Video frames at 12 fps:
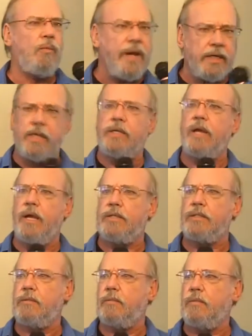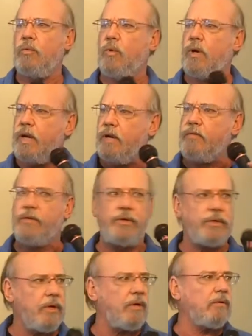Recognize him wherever
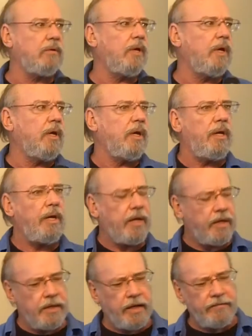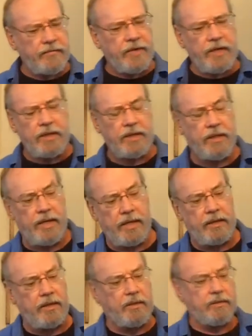you go. And I've taken
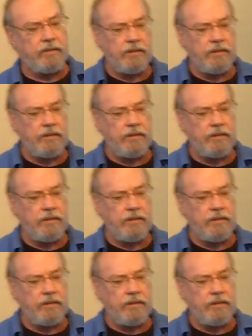that,